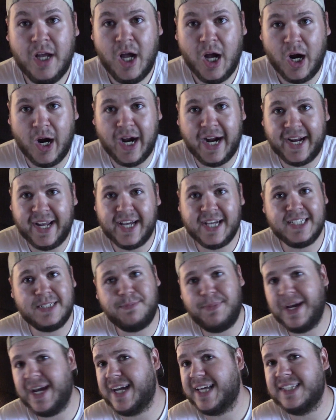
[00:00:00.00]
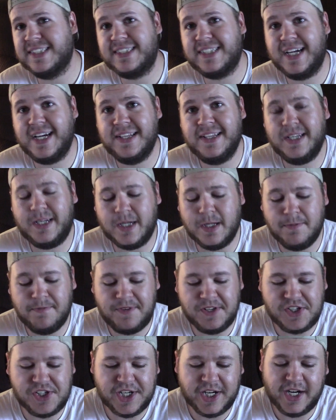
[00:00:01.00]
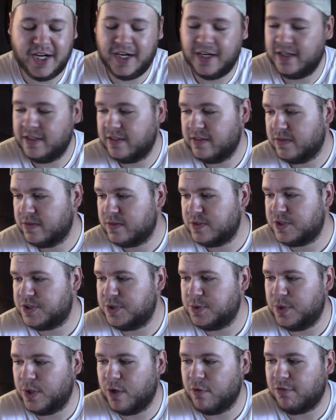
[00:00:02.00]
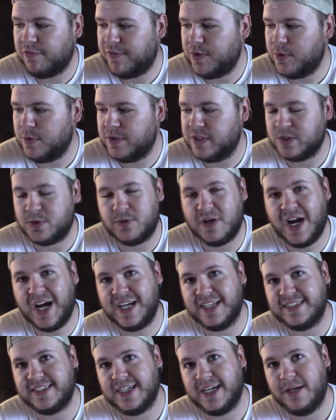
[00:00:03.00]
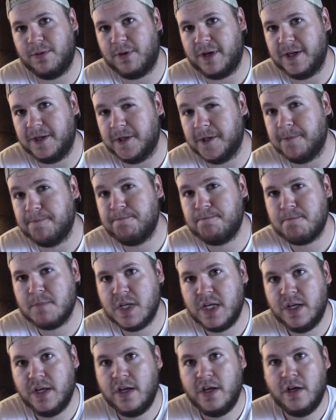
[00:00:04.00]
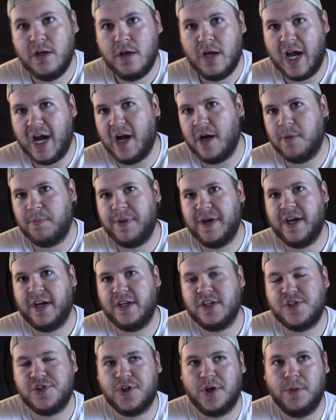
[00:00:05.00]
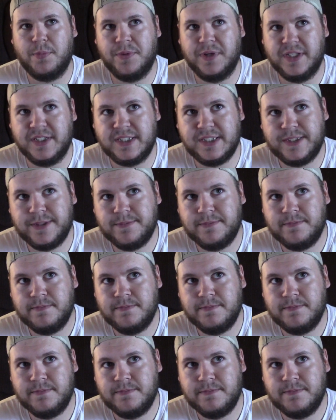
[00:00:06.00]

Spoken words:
Alright guys, back inside in the comfy chair. Let's do an overview of this Rocket Sidewinder. Outer package sharpness.